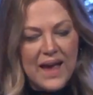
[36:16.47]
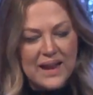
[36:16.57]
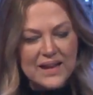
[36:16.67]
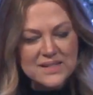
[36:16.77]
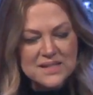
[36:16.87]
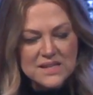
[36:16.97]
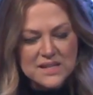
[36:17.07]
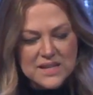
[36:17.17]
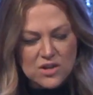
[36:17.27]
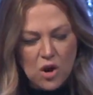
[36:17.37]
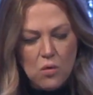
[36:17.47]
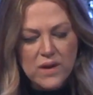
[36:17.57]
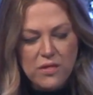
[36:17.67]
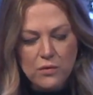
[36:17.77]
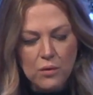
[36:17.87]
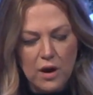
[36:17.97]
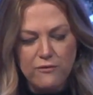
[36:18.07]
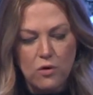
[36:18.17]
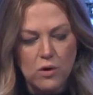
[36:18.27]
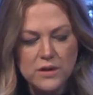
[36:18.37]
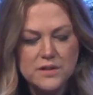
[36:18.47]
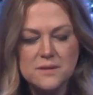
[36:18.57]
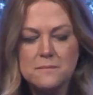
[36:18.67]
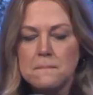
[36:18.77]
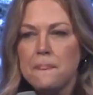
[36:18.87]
And he says this, don't get thrown off course,